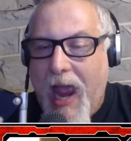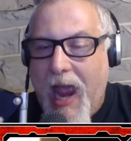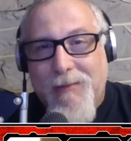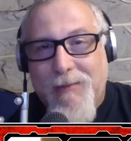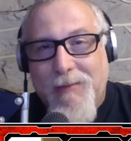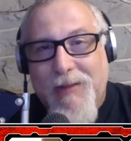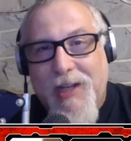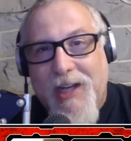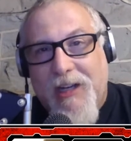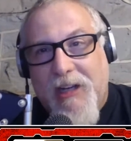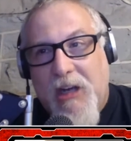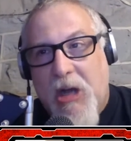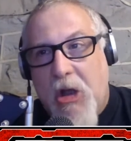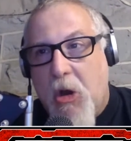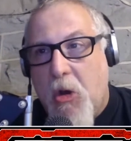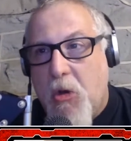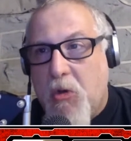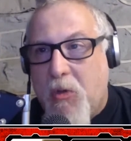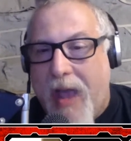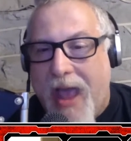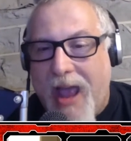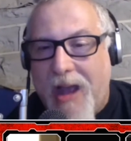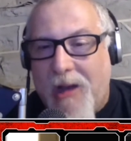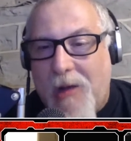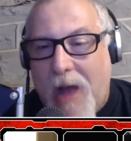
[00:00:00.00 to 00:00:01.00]
And I'm like,
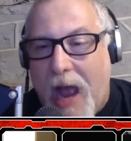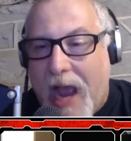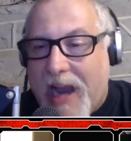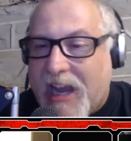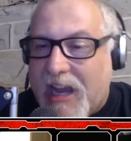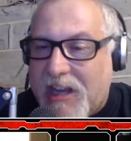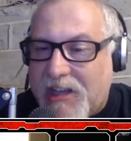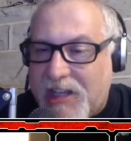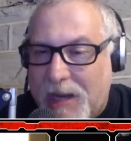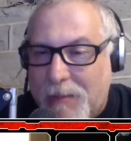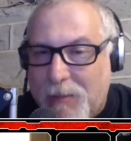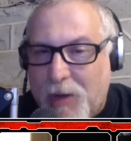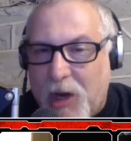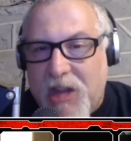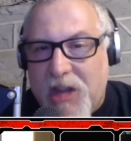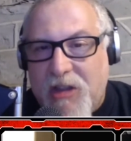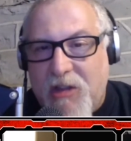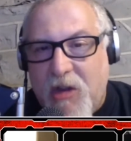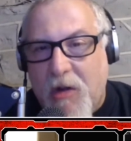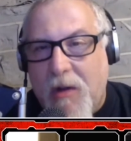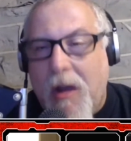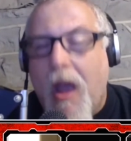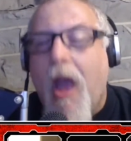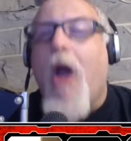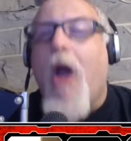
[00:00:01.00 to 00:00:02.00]
oh, well, I guess I'm going to do.